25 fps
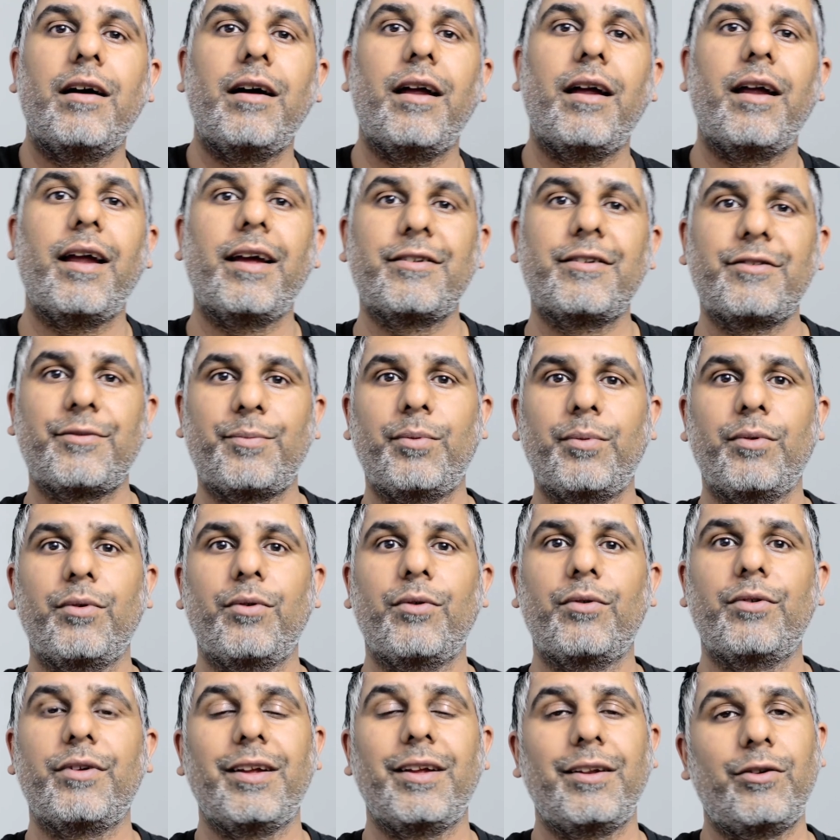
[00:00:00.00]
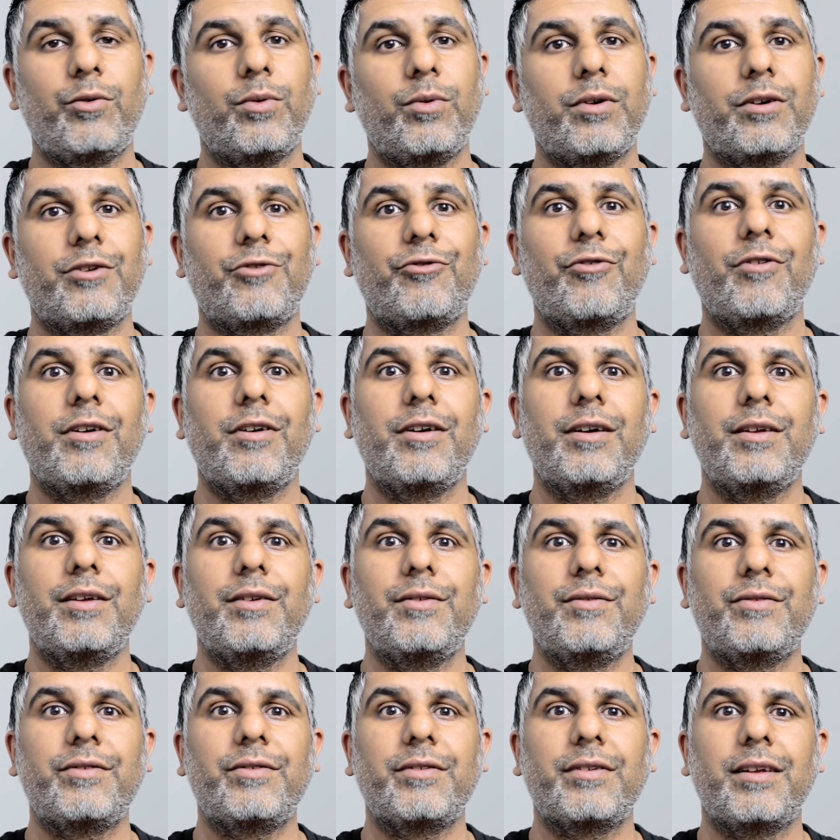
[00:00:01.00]
explore network
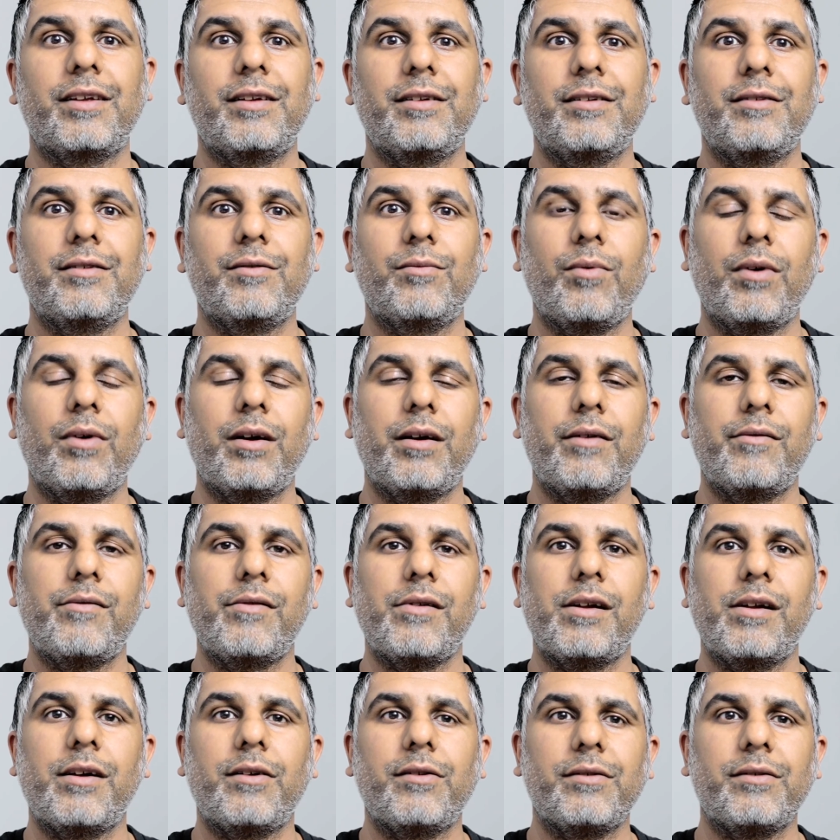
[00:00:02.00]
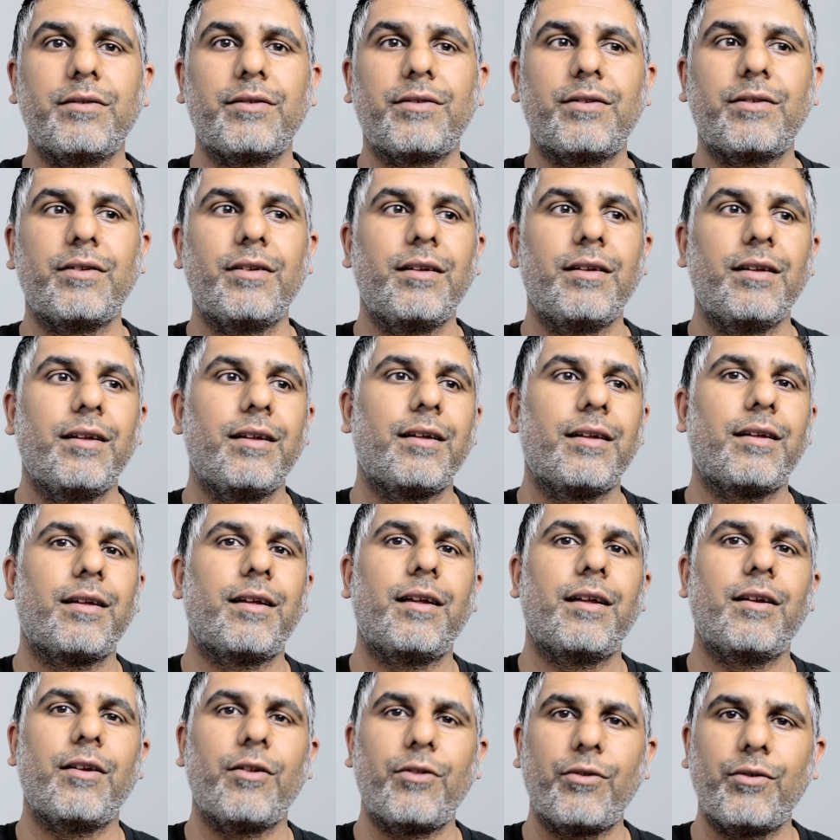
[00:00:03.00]
drives and whatever else.
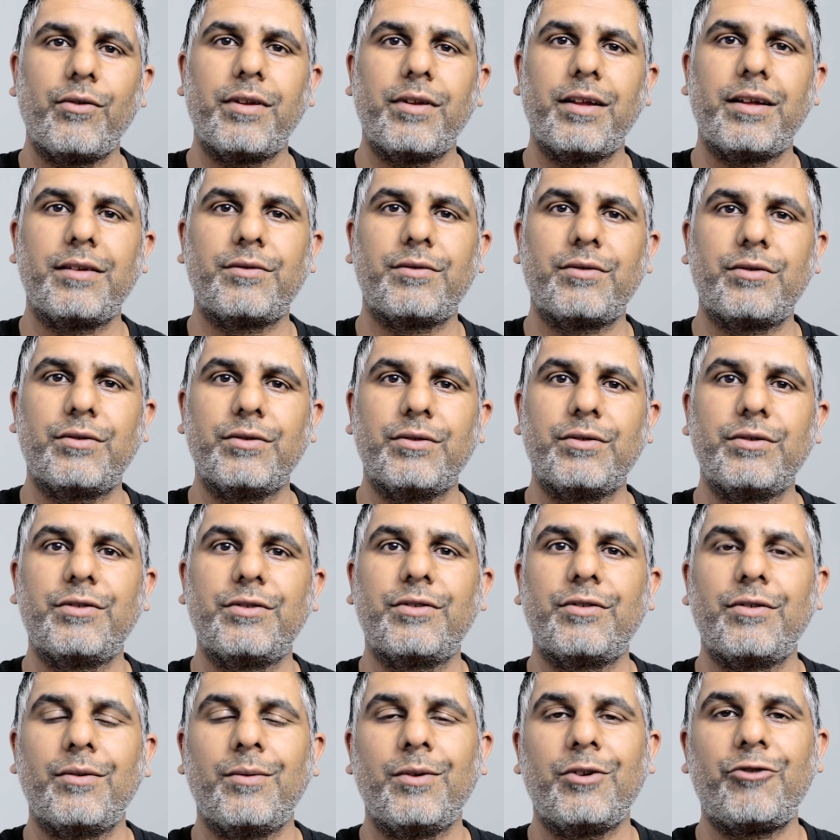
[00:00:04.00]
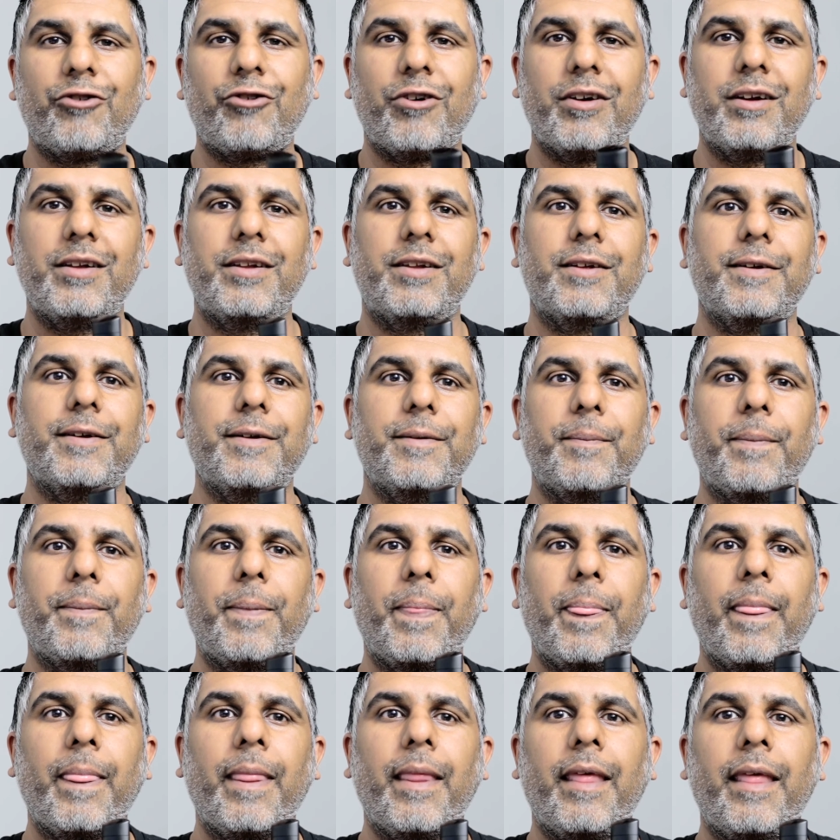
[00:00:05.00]
And I thought that's good, so I tried it,
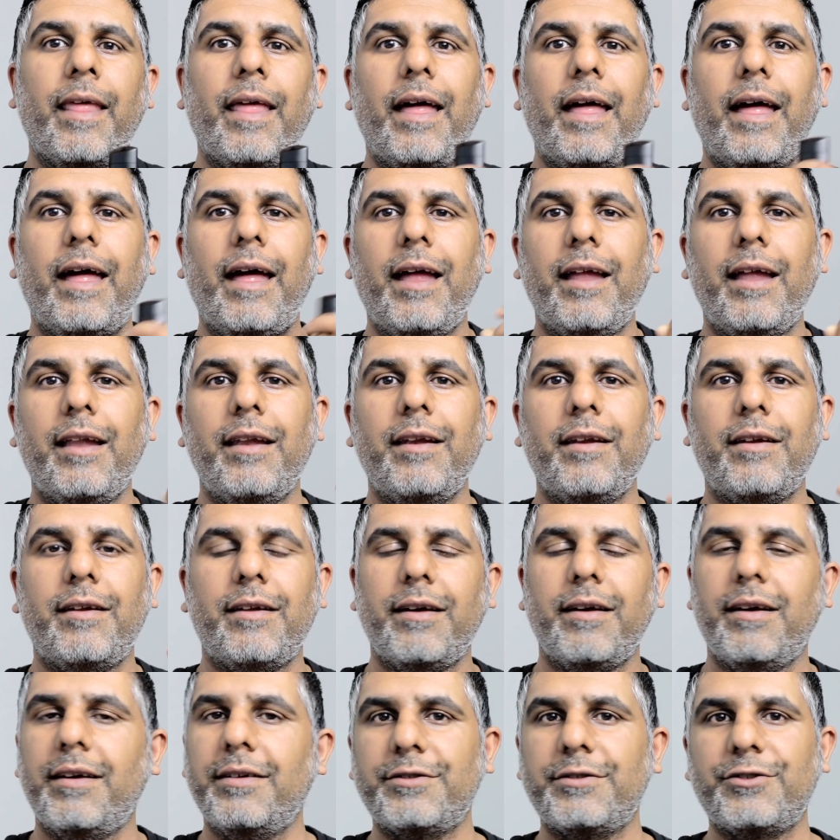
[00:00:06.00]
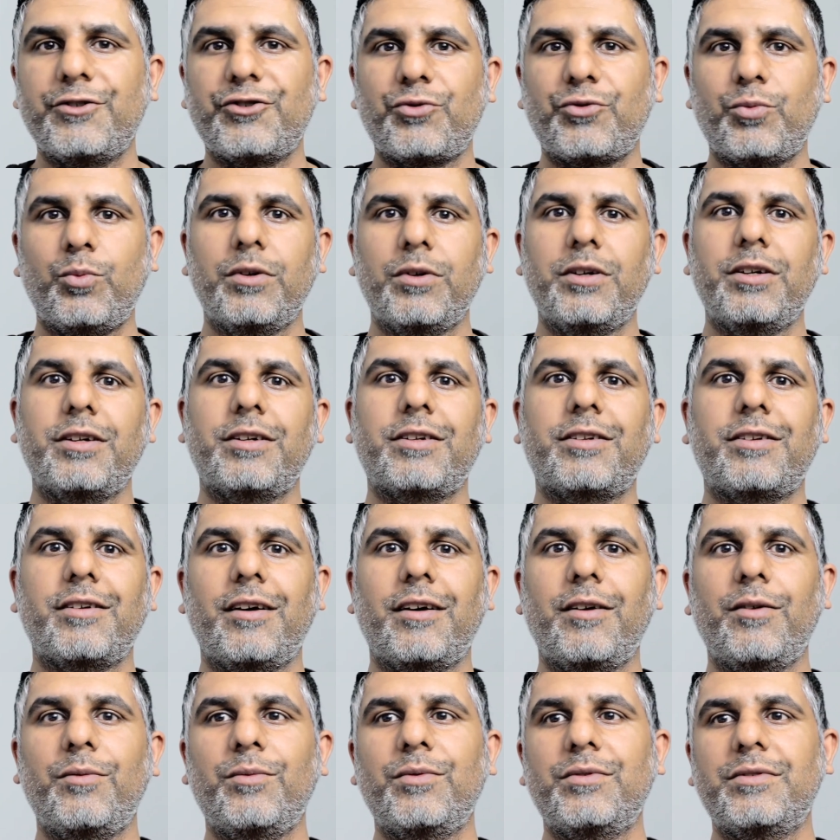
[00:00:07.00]
and it just worked.
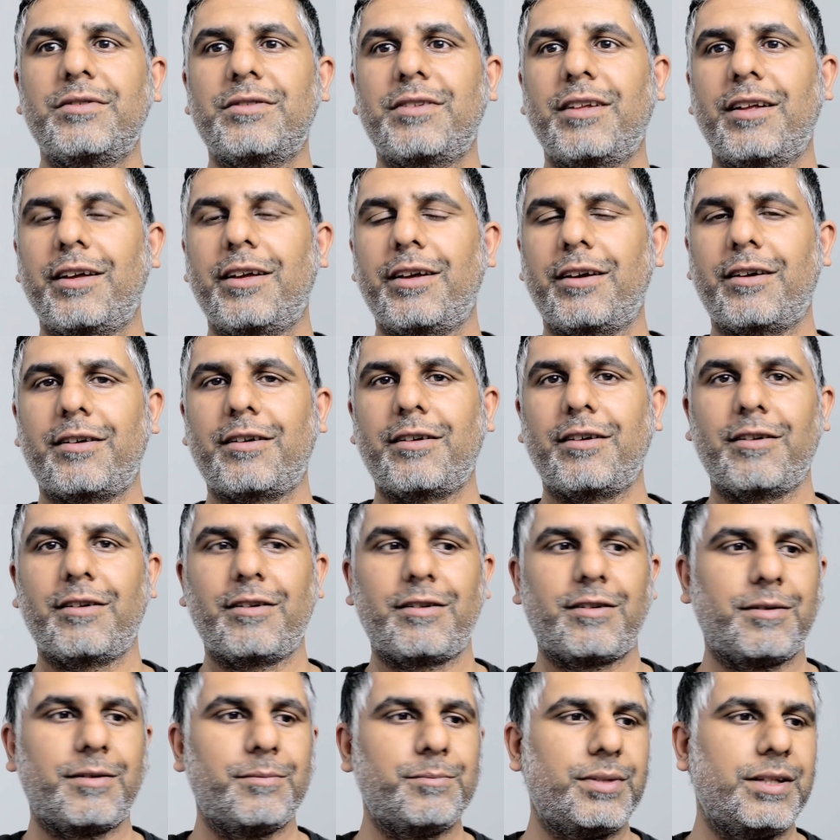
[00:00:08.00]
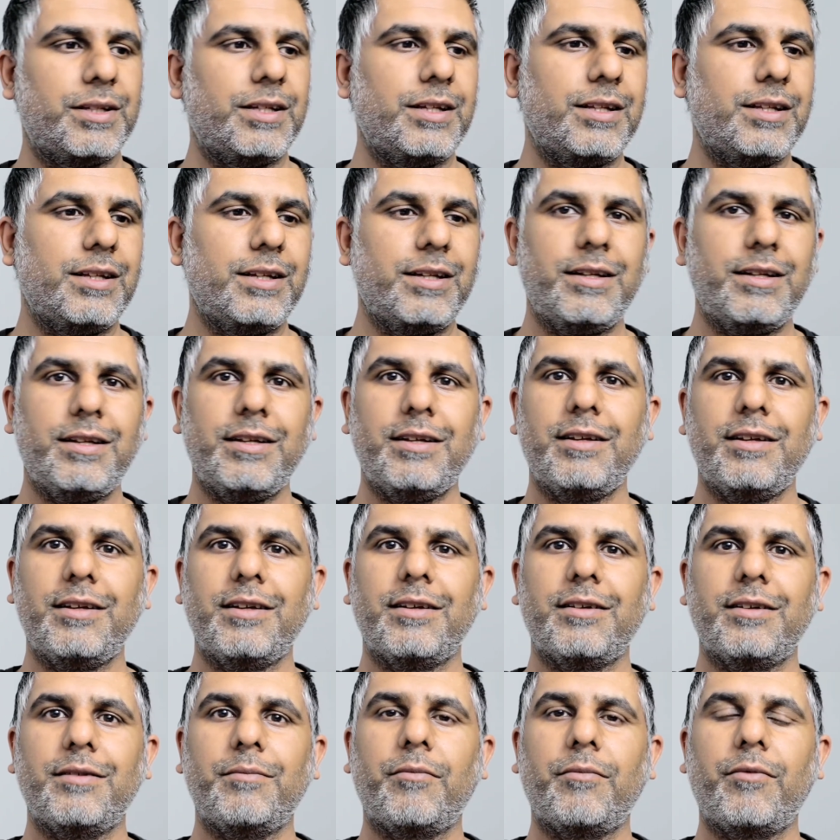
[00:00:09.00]
I was like completely
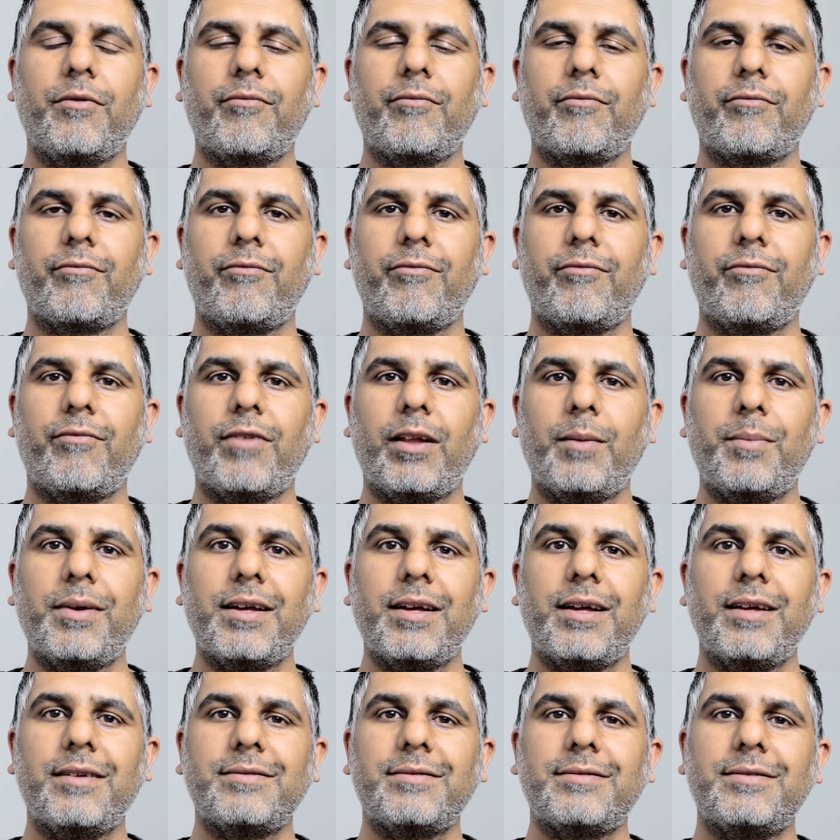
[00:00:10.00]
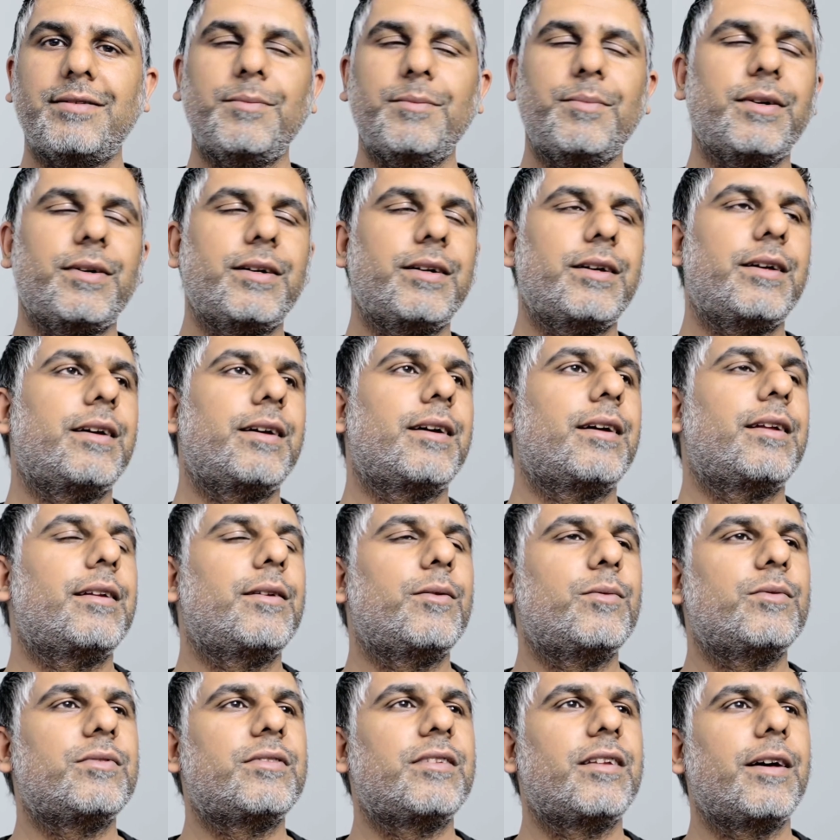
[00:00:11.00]
flabbergasted by it, and it
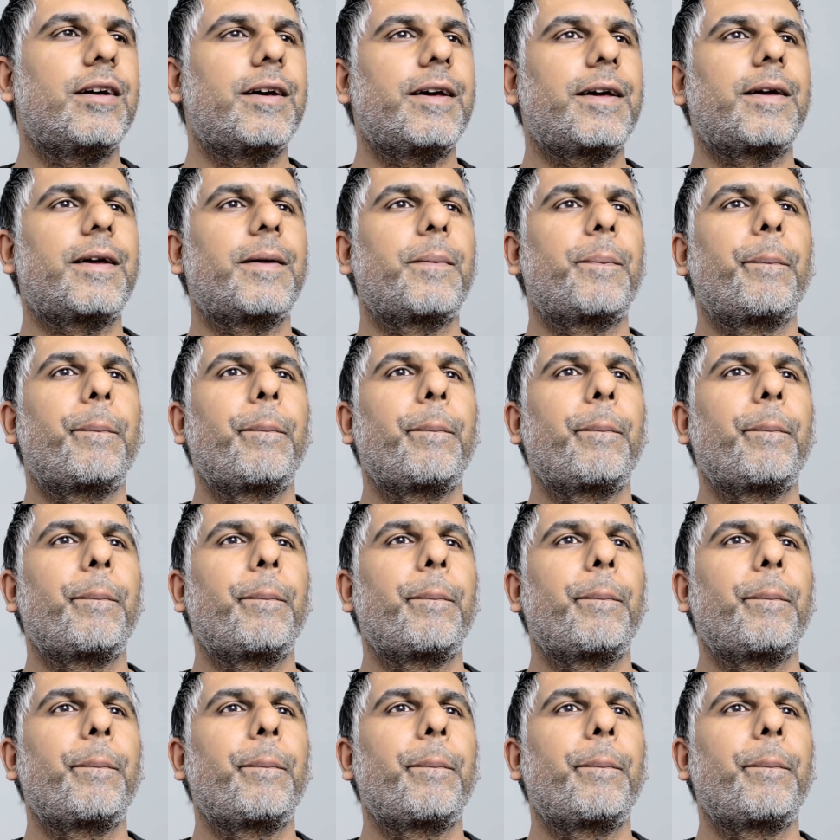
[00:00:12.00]
was like,